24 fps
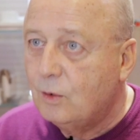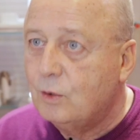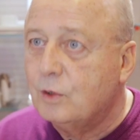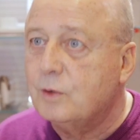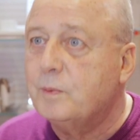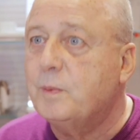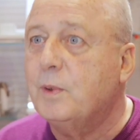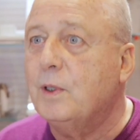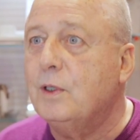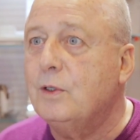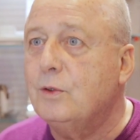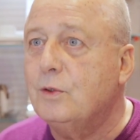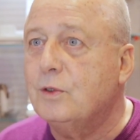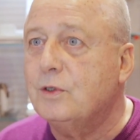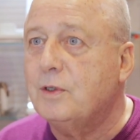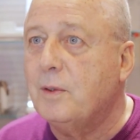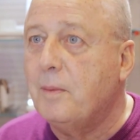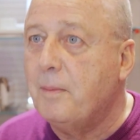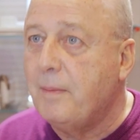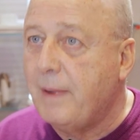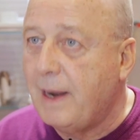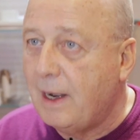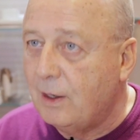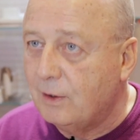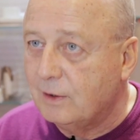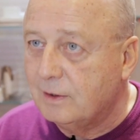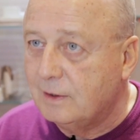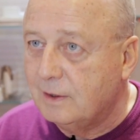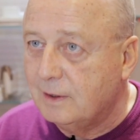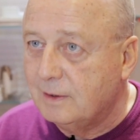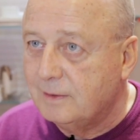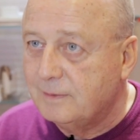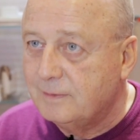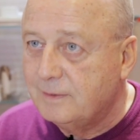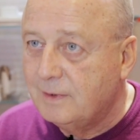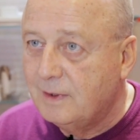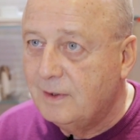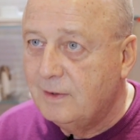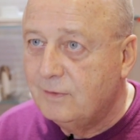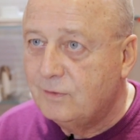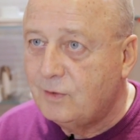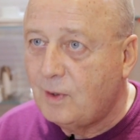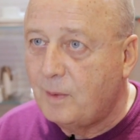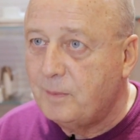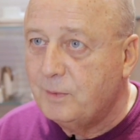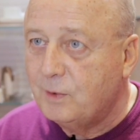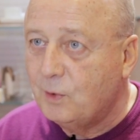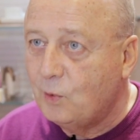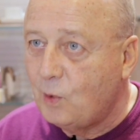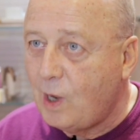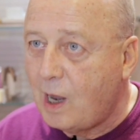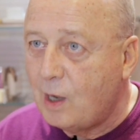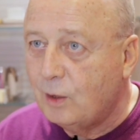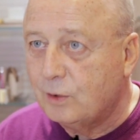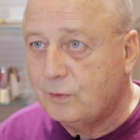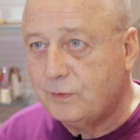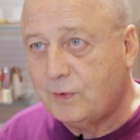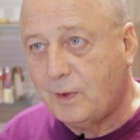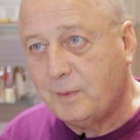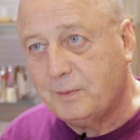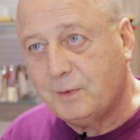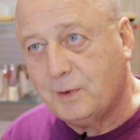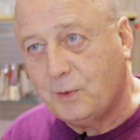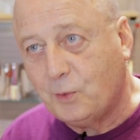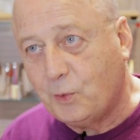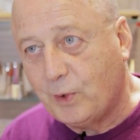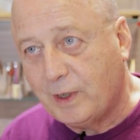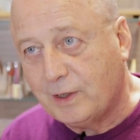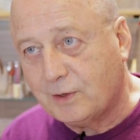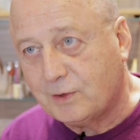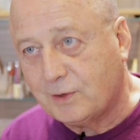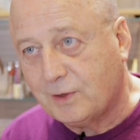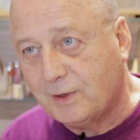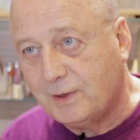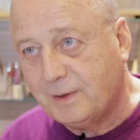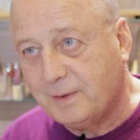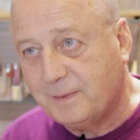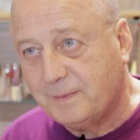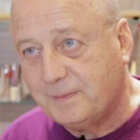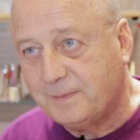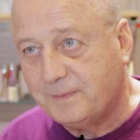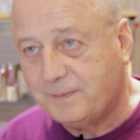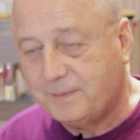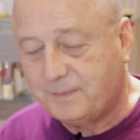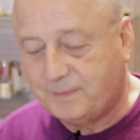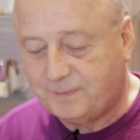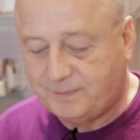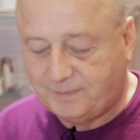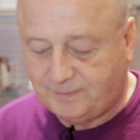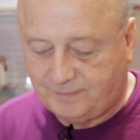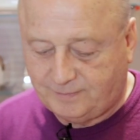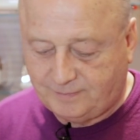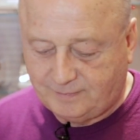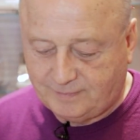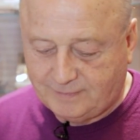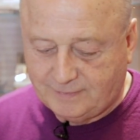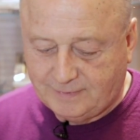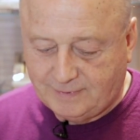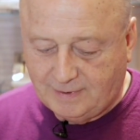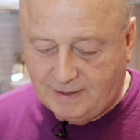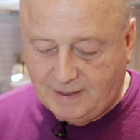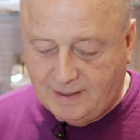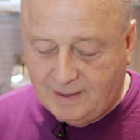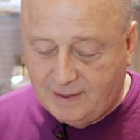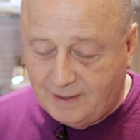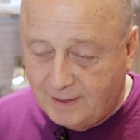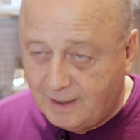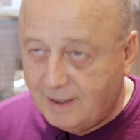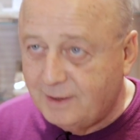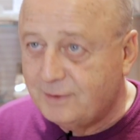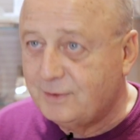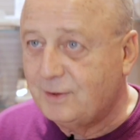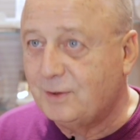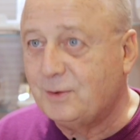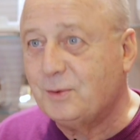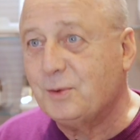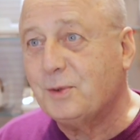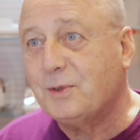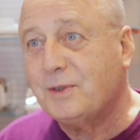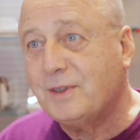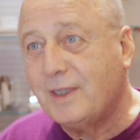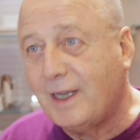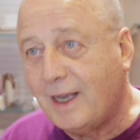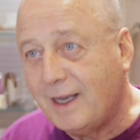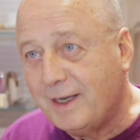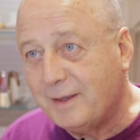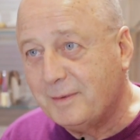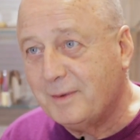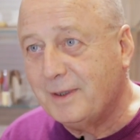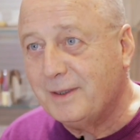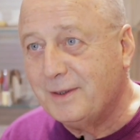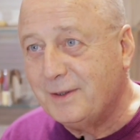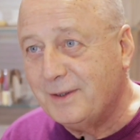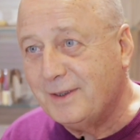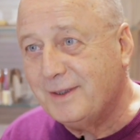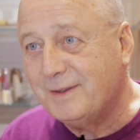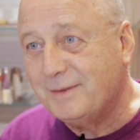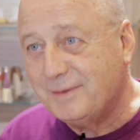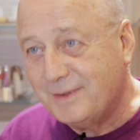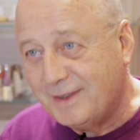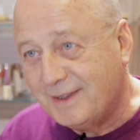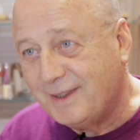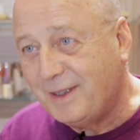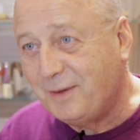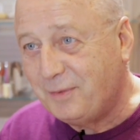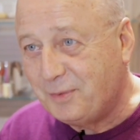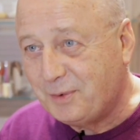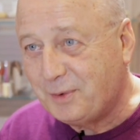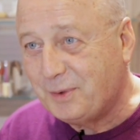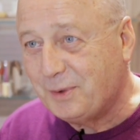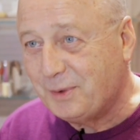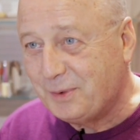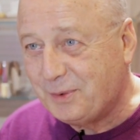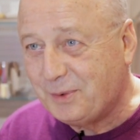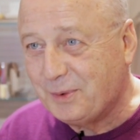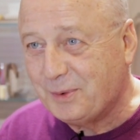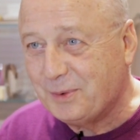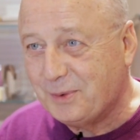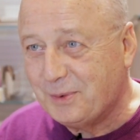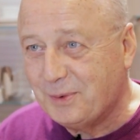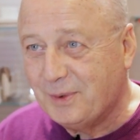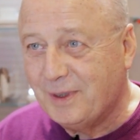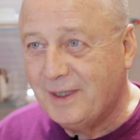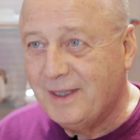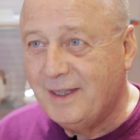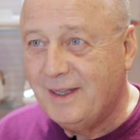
could produce a melody out from the whistle. Easy to say, but difficult to do.